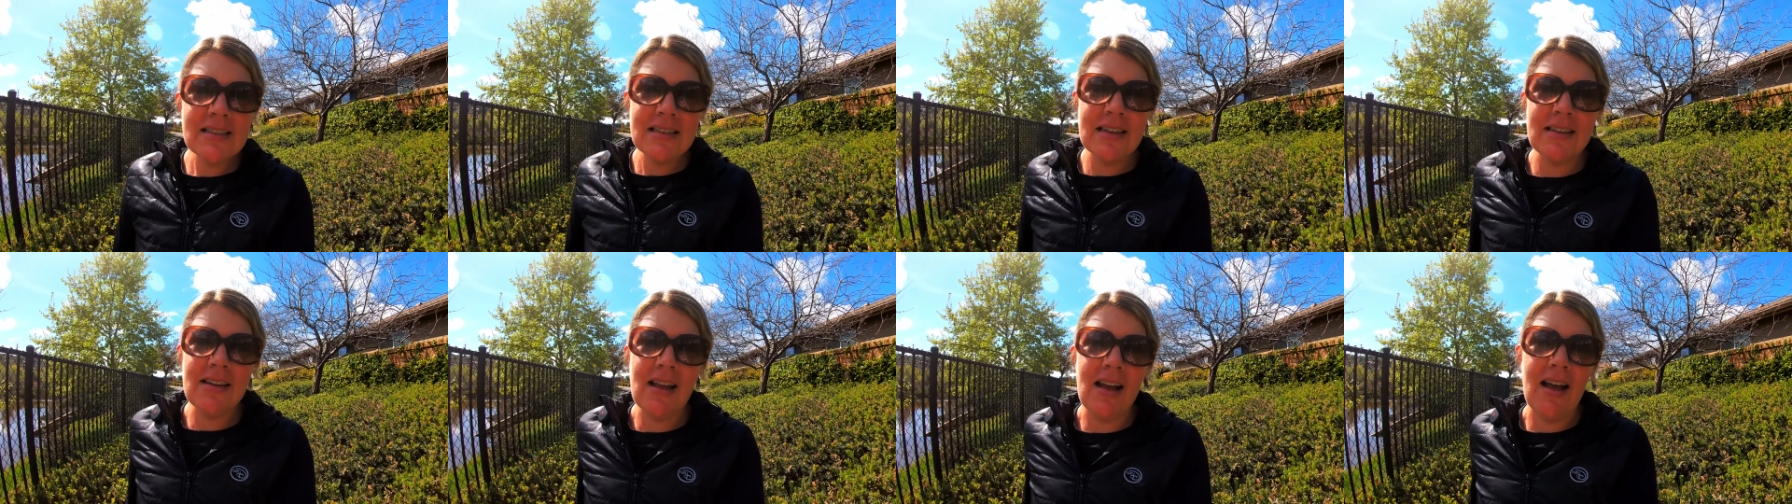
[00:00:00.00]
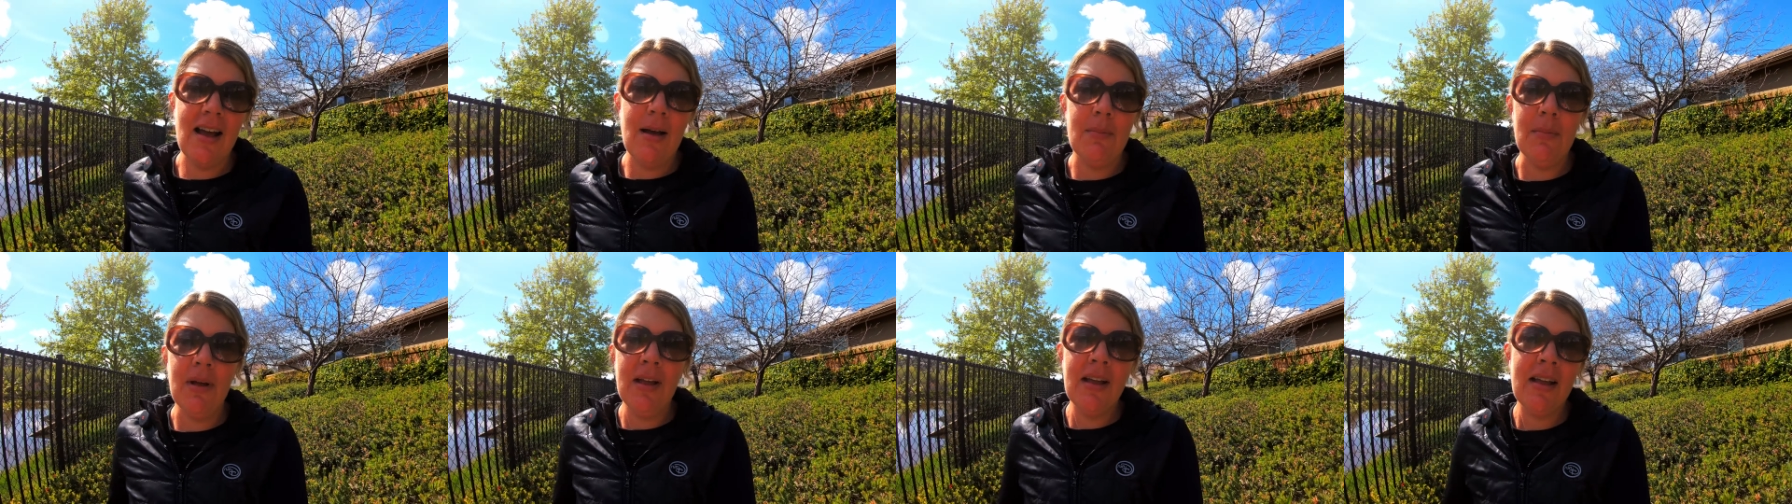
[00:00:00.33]
And
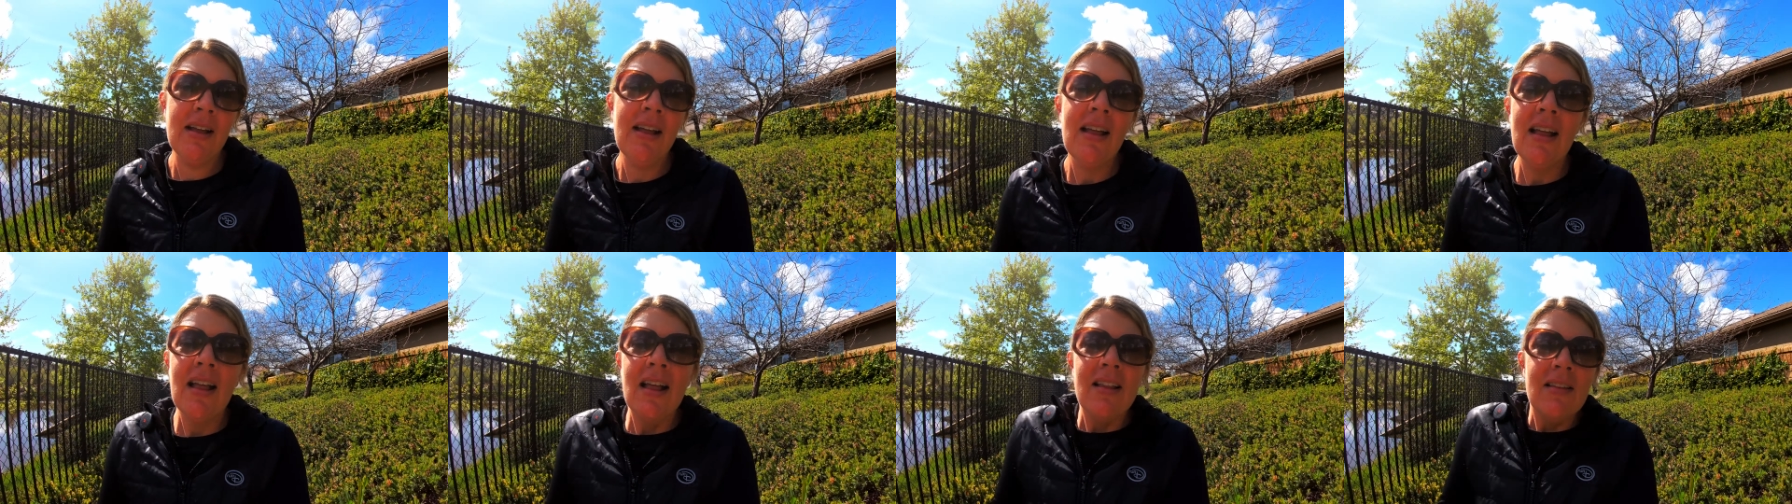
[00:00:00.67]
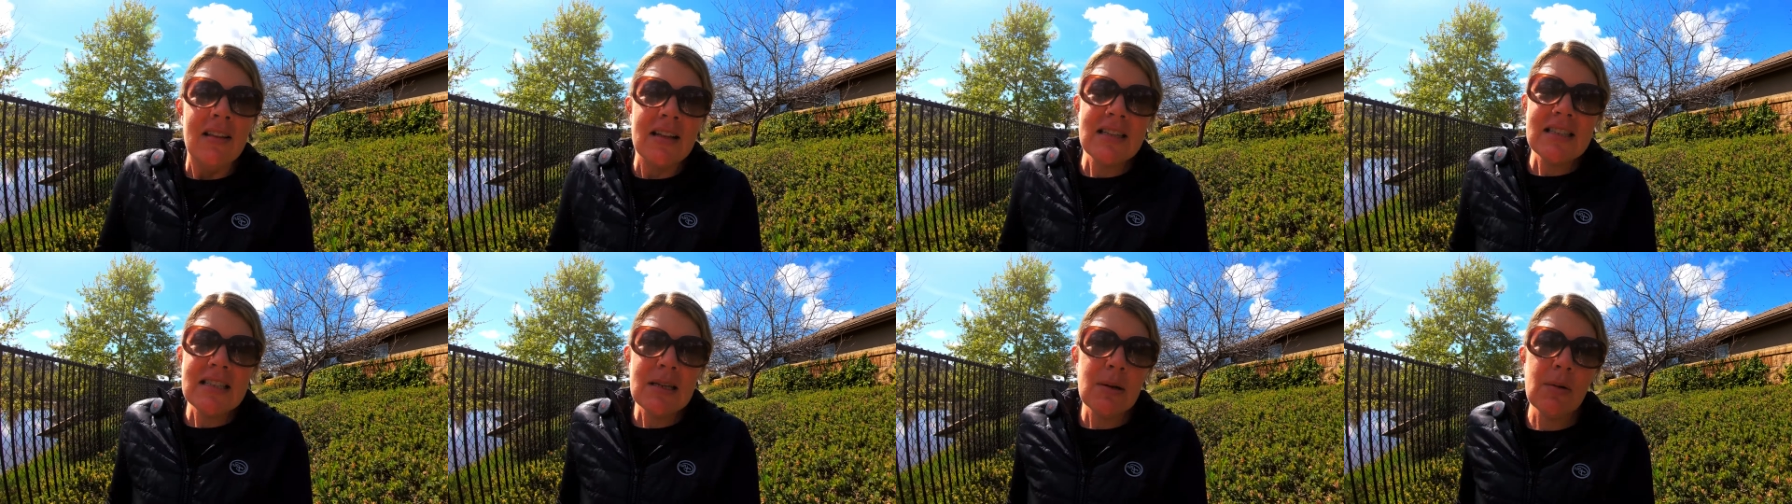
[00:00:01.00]
um,
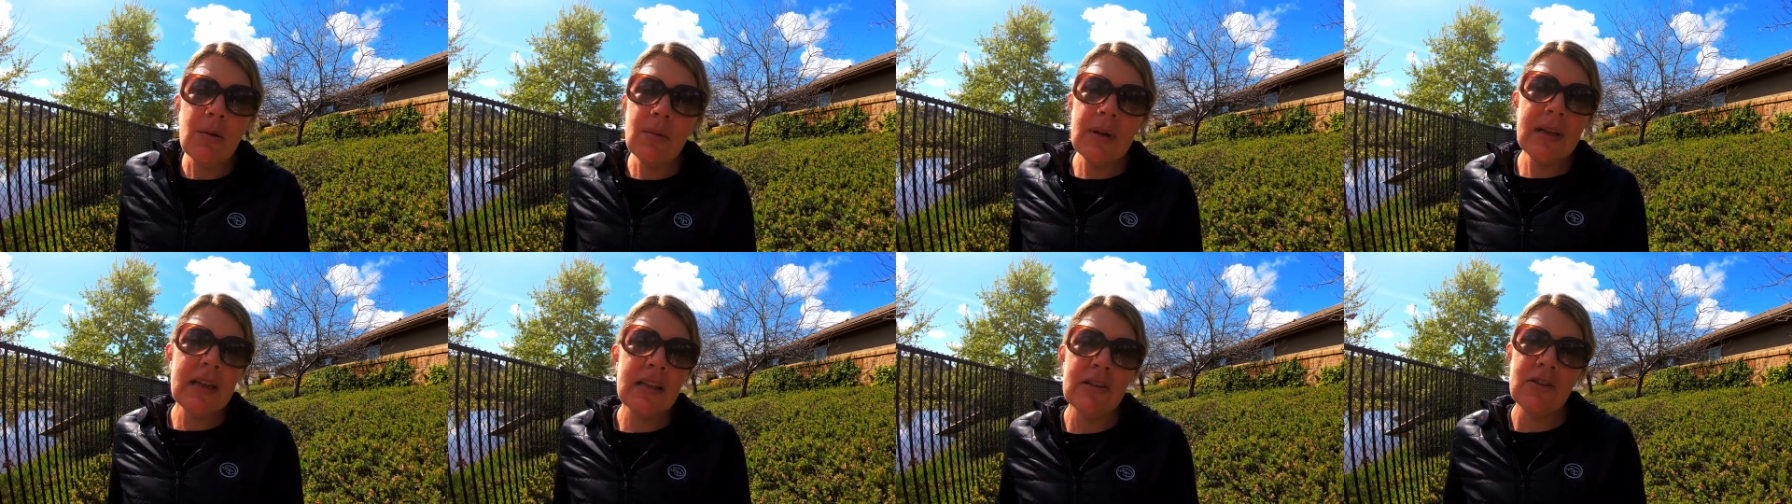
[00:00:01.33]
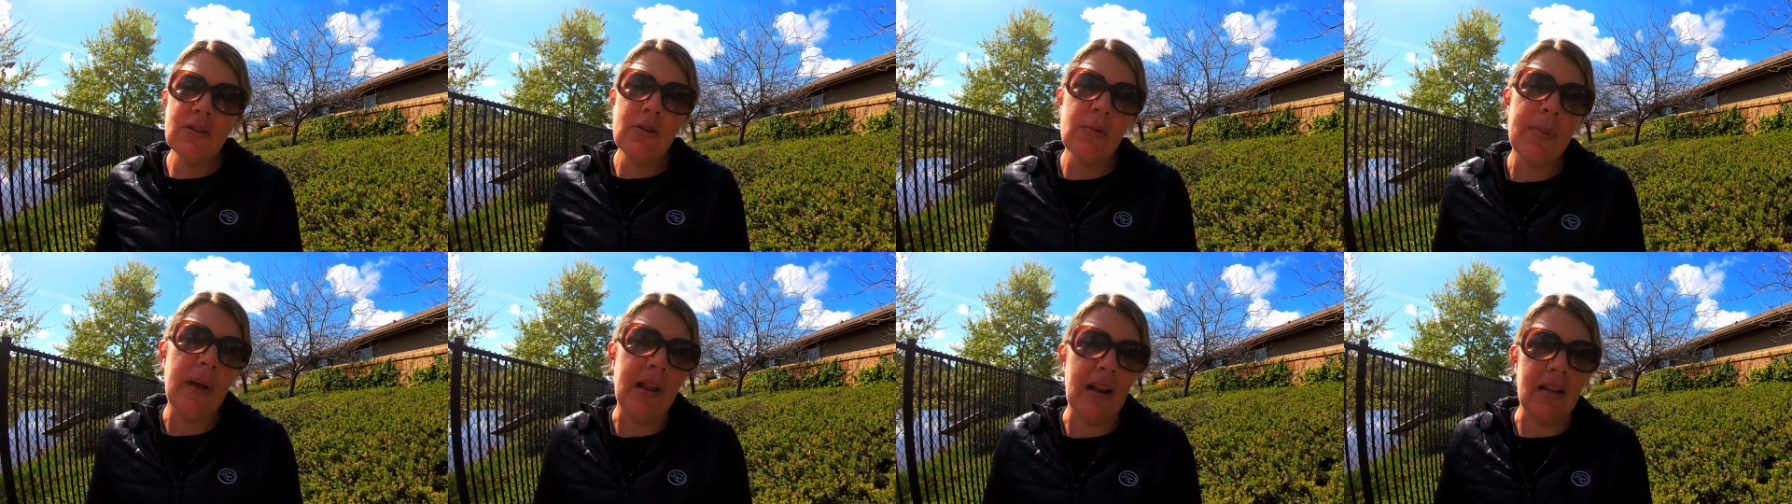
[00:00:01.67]
let's see what we can
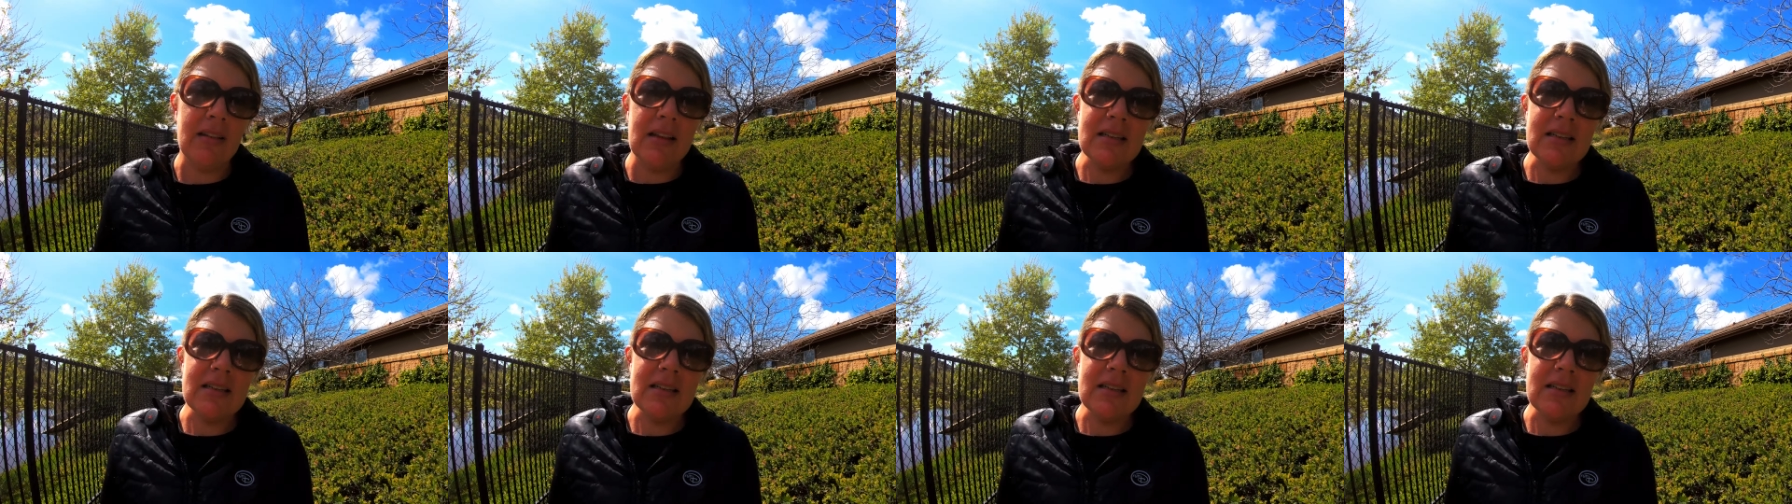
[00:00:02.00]
do about it.